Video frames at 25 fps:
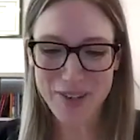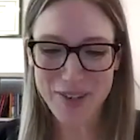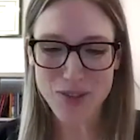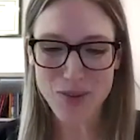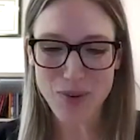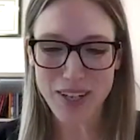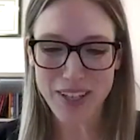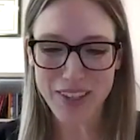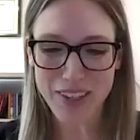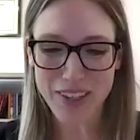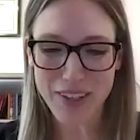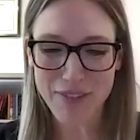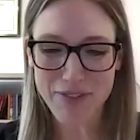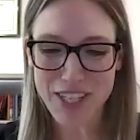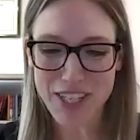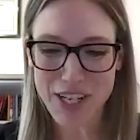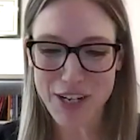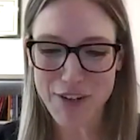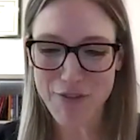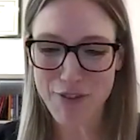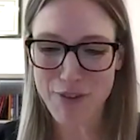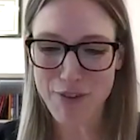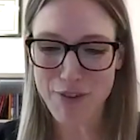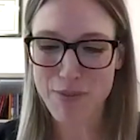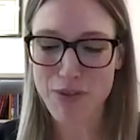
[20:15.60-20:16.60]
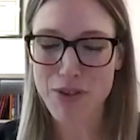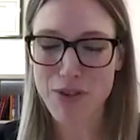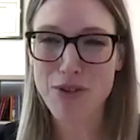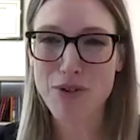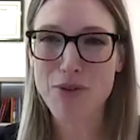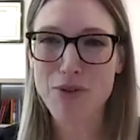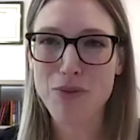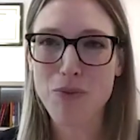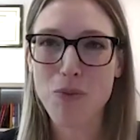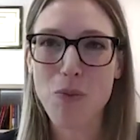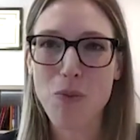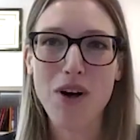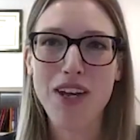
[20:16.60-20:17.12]
So I'd love to hear from
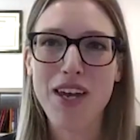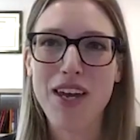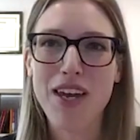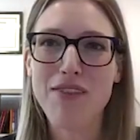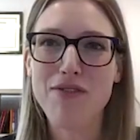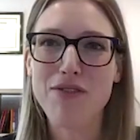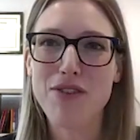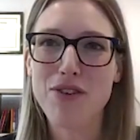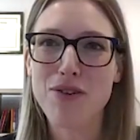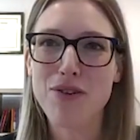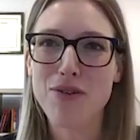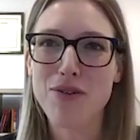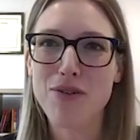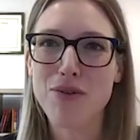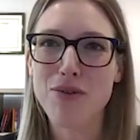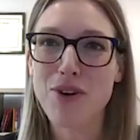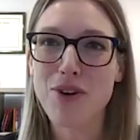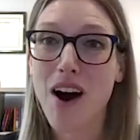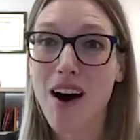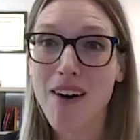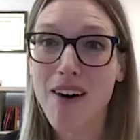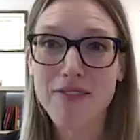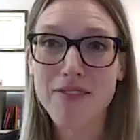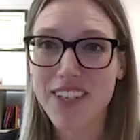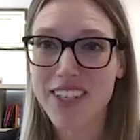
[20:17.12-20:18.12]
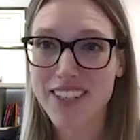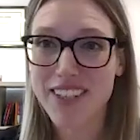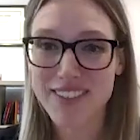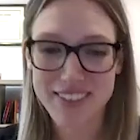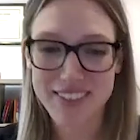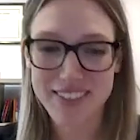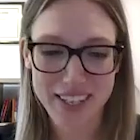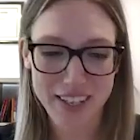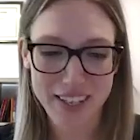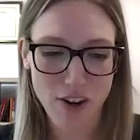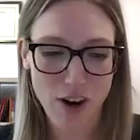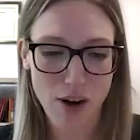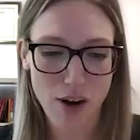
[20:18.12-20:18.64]
you, what gave you confidence
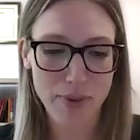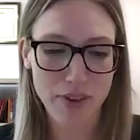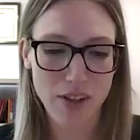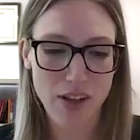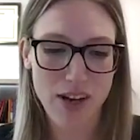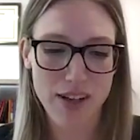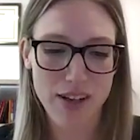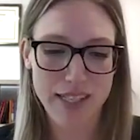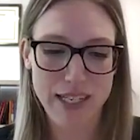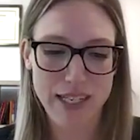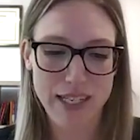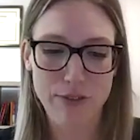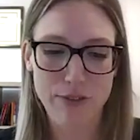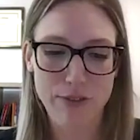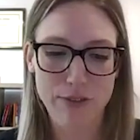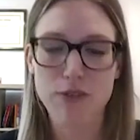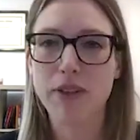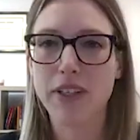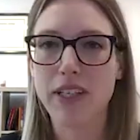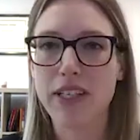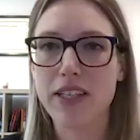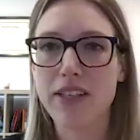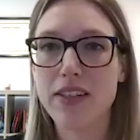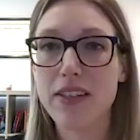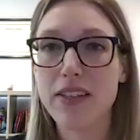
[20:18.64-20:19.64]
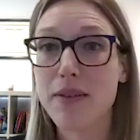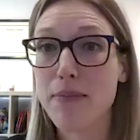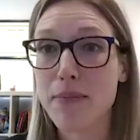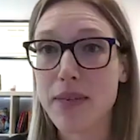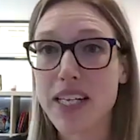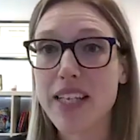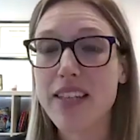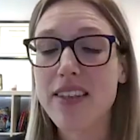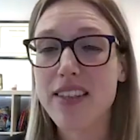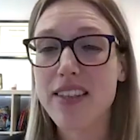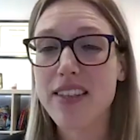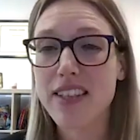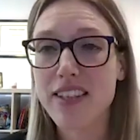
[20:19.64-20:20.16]
in Carbon Lockdown's ability to
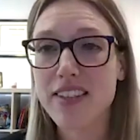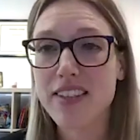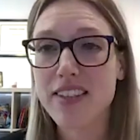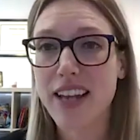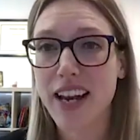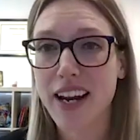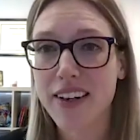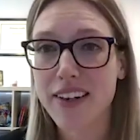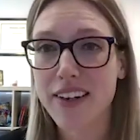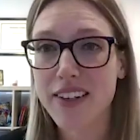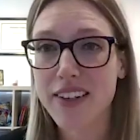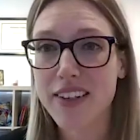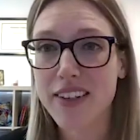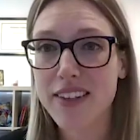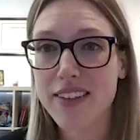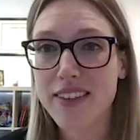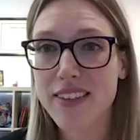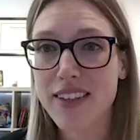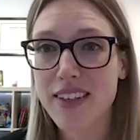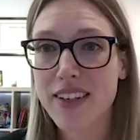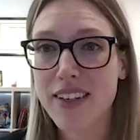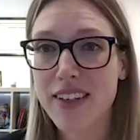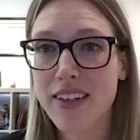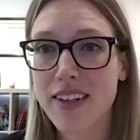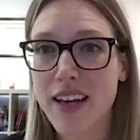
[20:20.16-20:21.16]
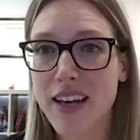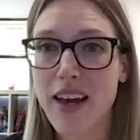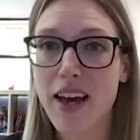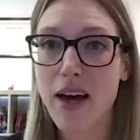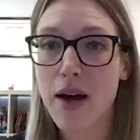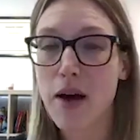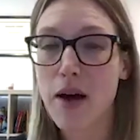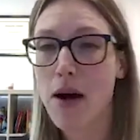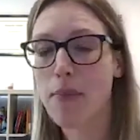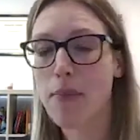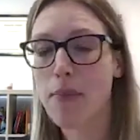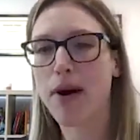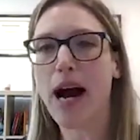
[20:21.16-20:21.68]
meet these standards?
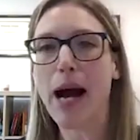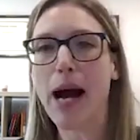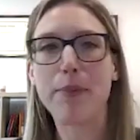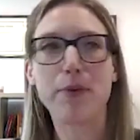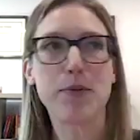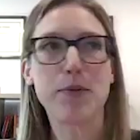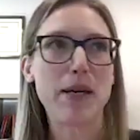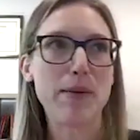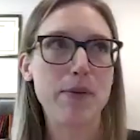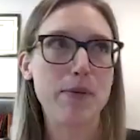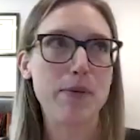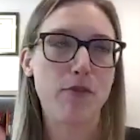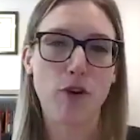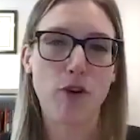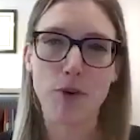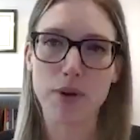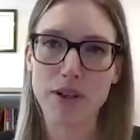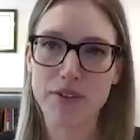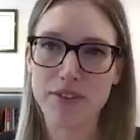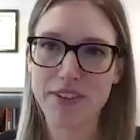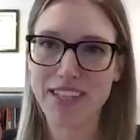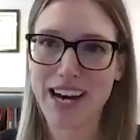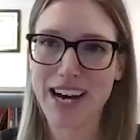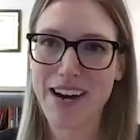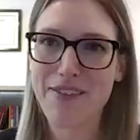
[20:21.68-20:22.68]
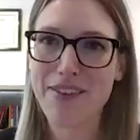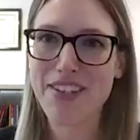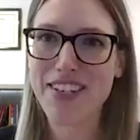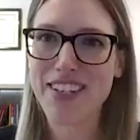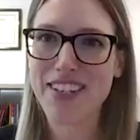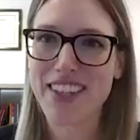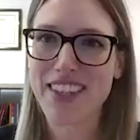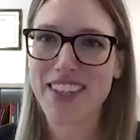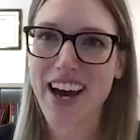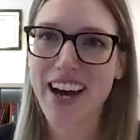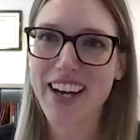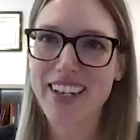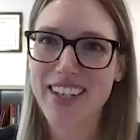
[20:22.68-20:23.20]
And perhaps maybe before we even dive into
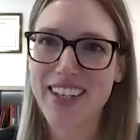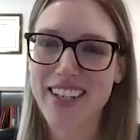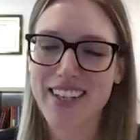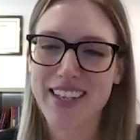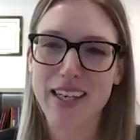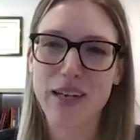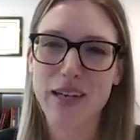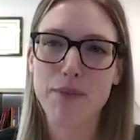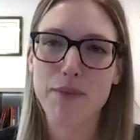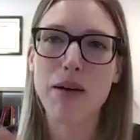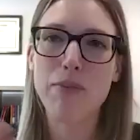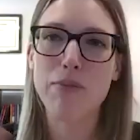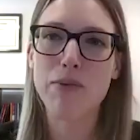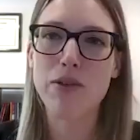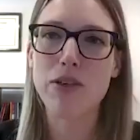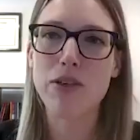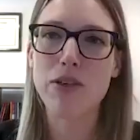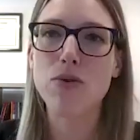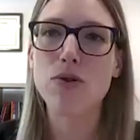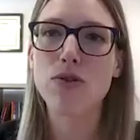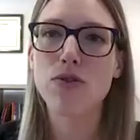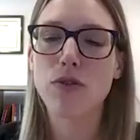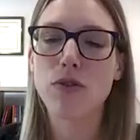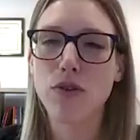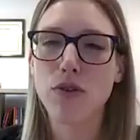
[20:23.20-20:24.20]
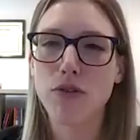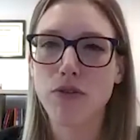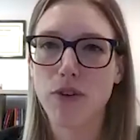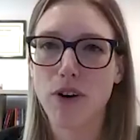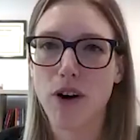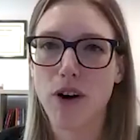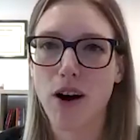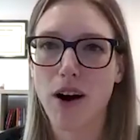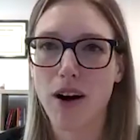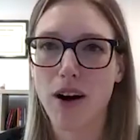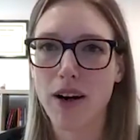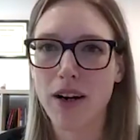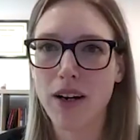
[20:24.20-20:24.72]
that, I think it might be useful for
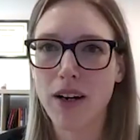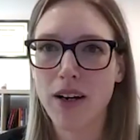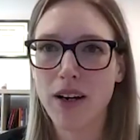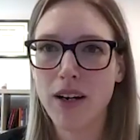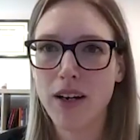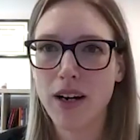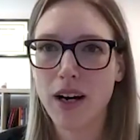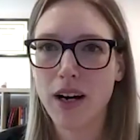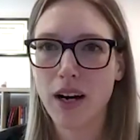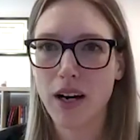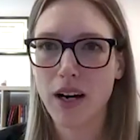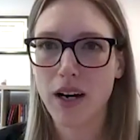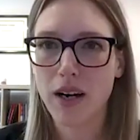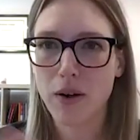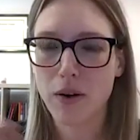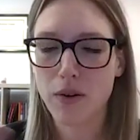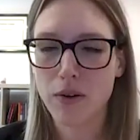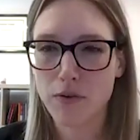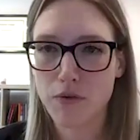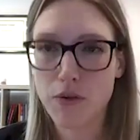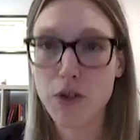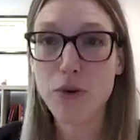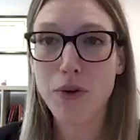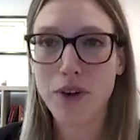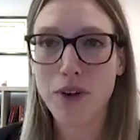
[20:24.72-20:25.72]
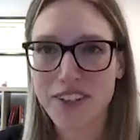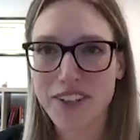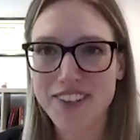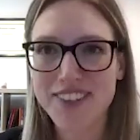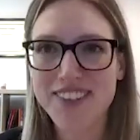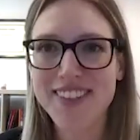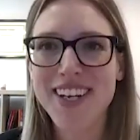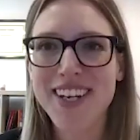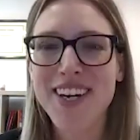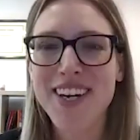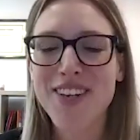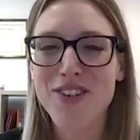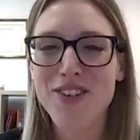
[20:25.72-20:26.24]
our viewers